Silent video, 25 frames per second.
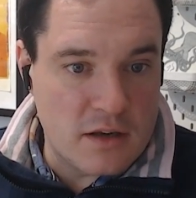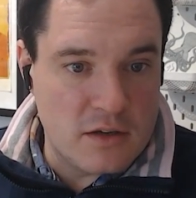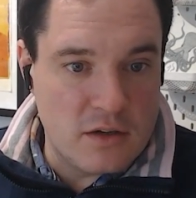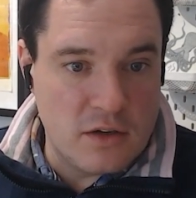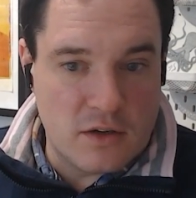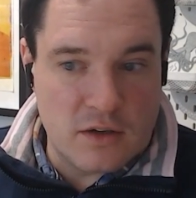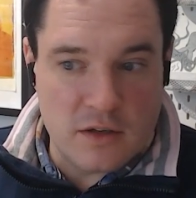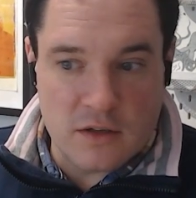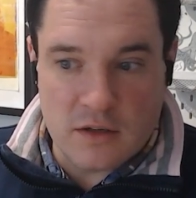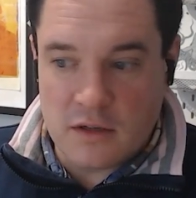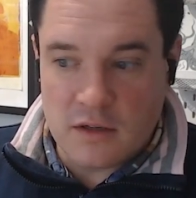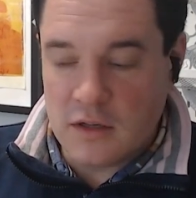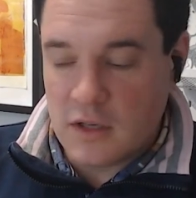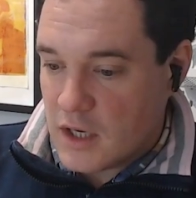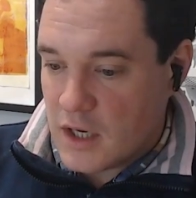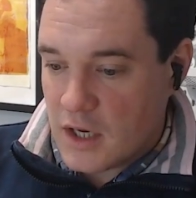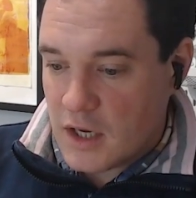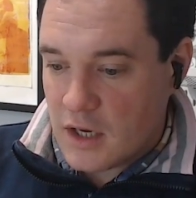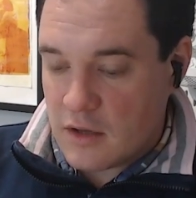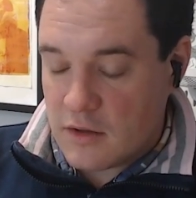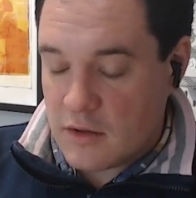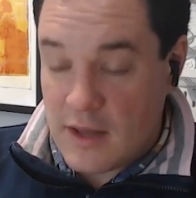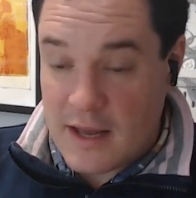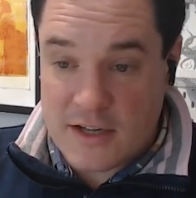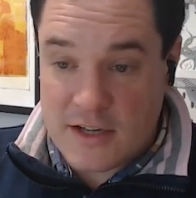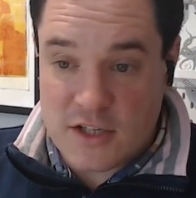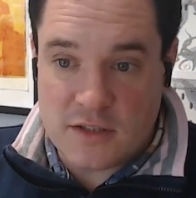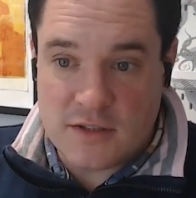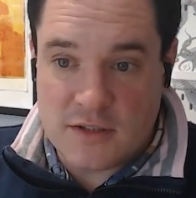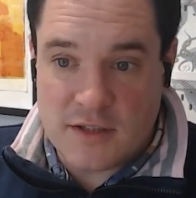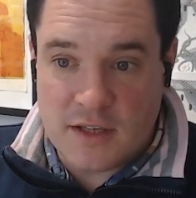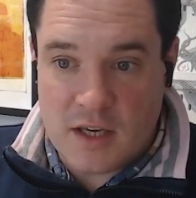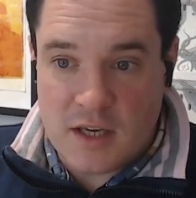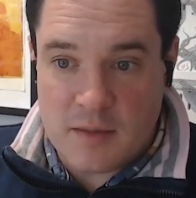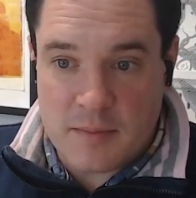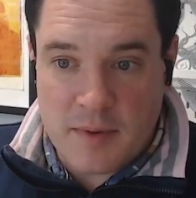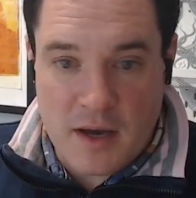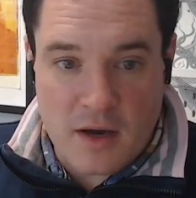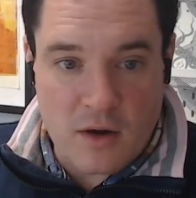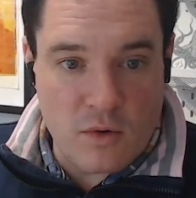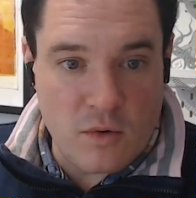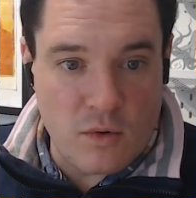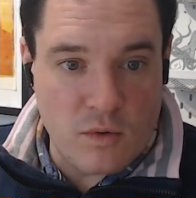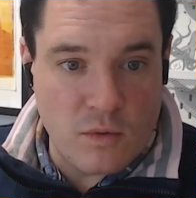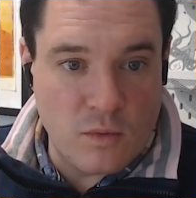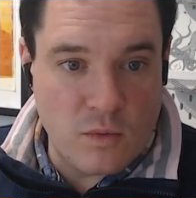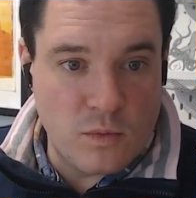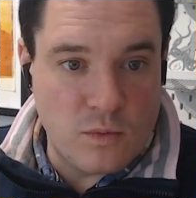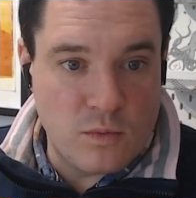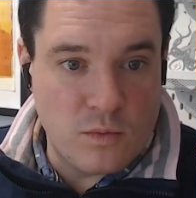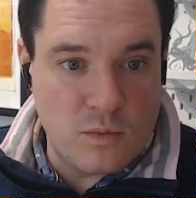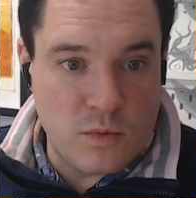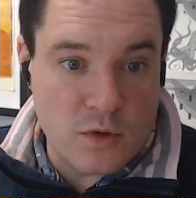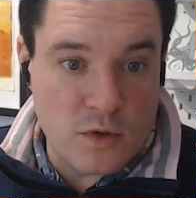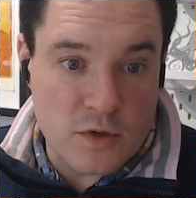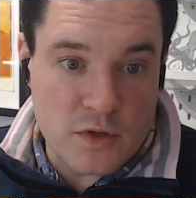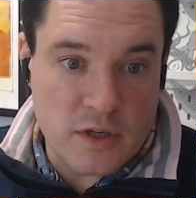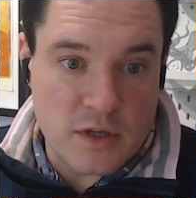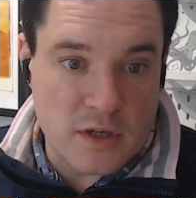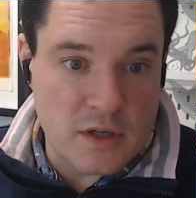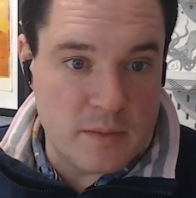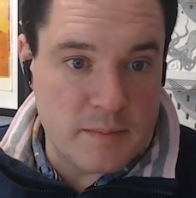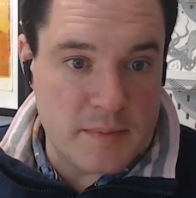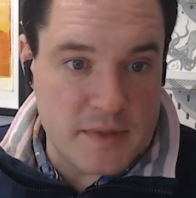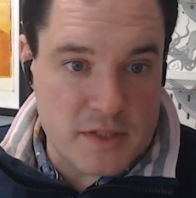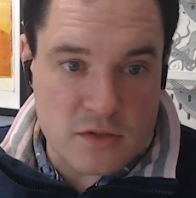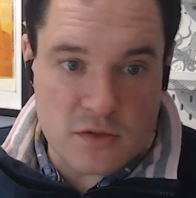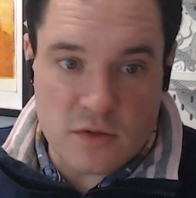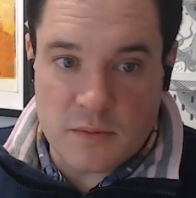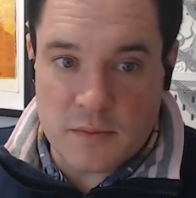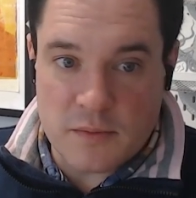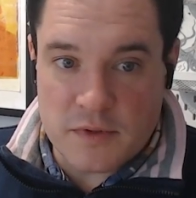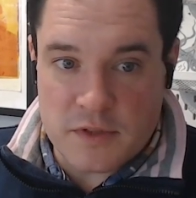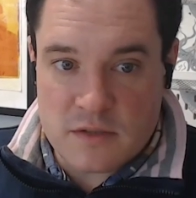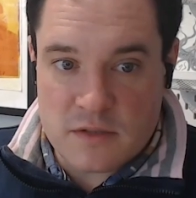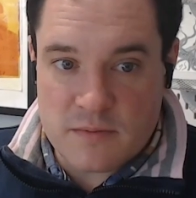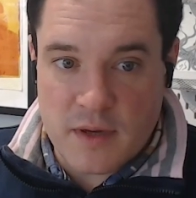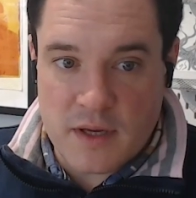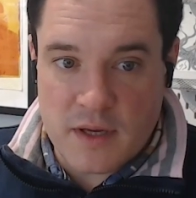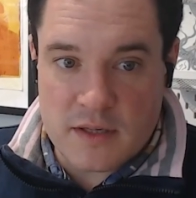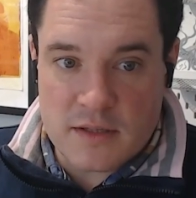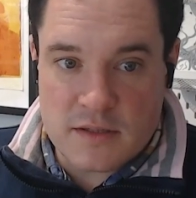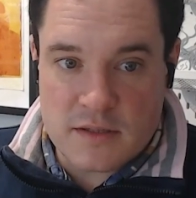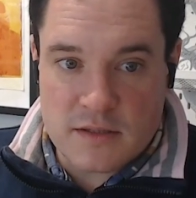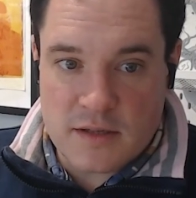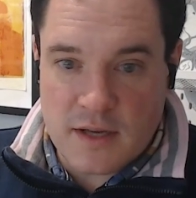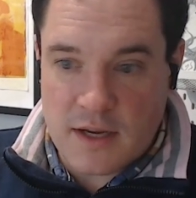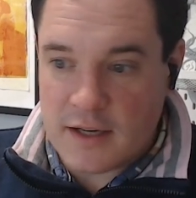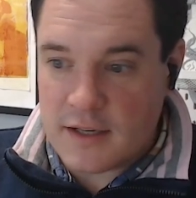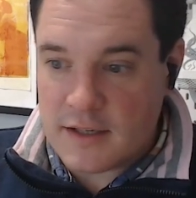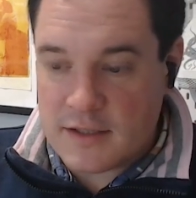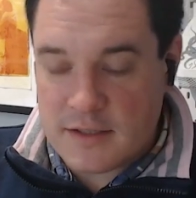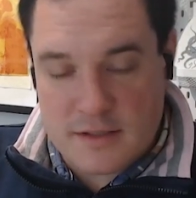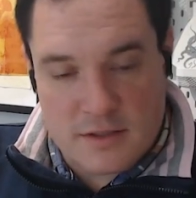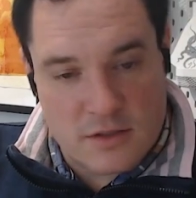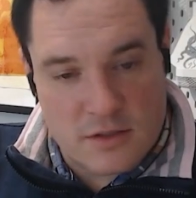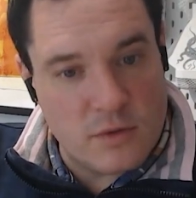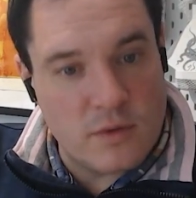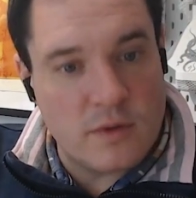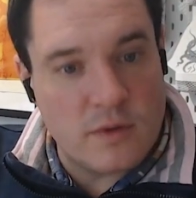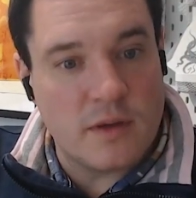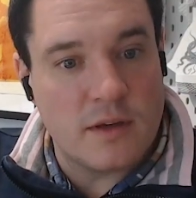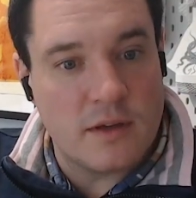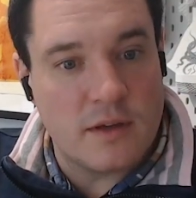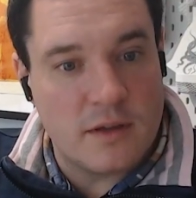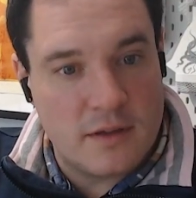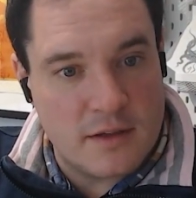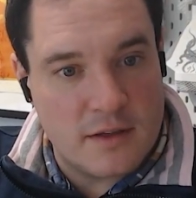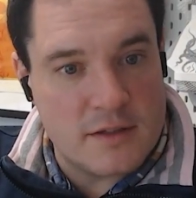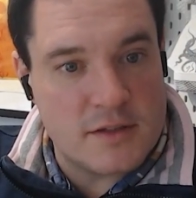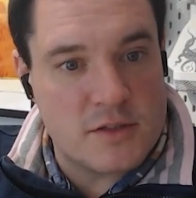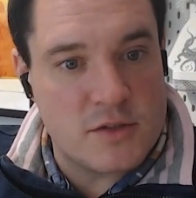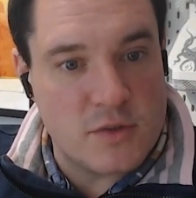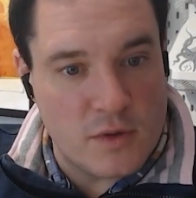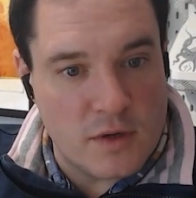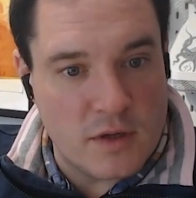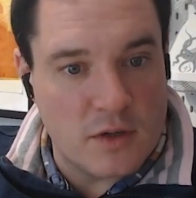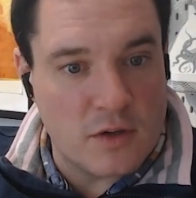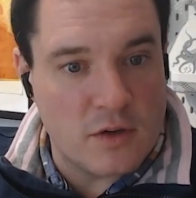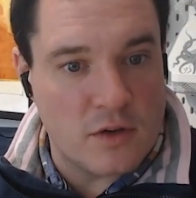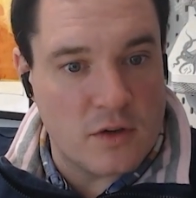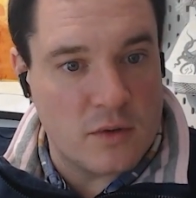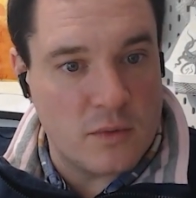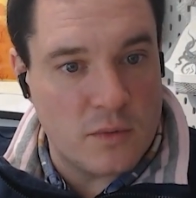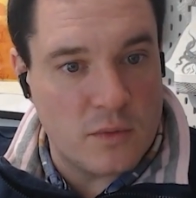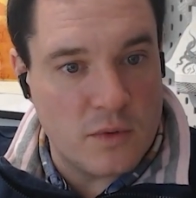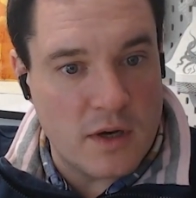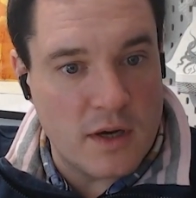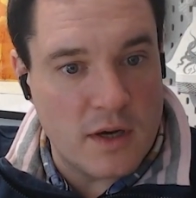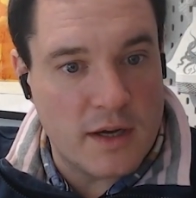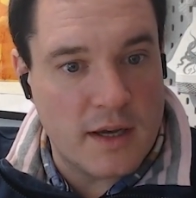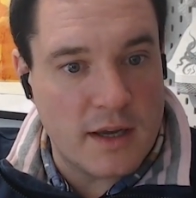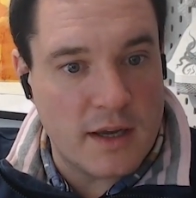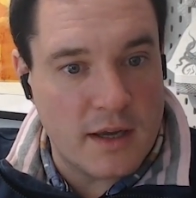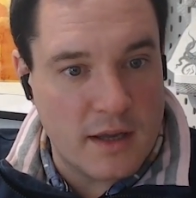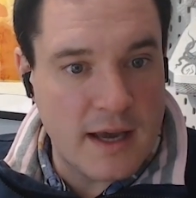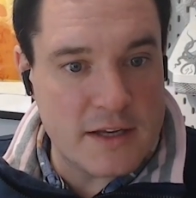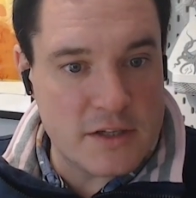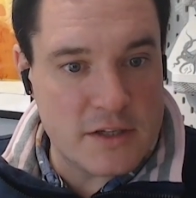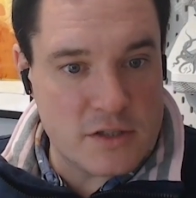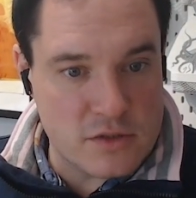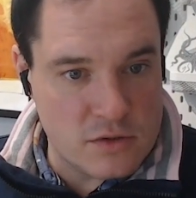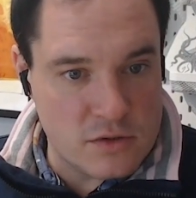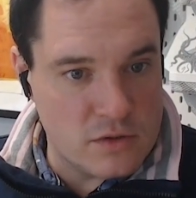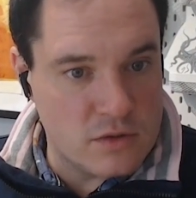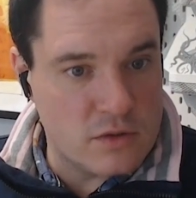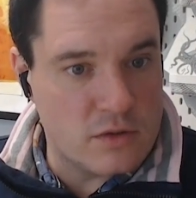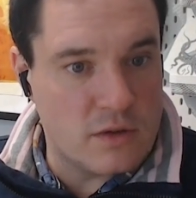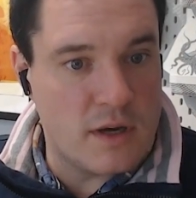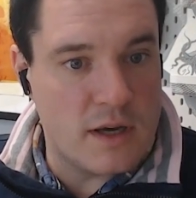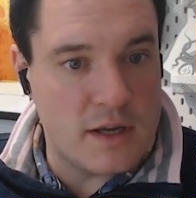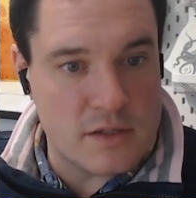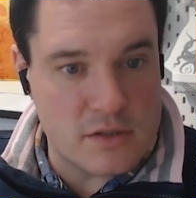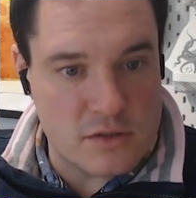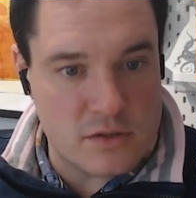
You can actually think about what you're going to be doing with the space, and it's doing a lot of the work as you're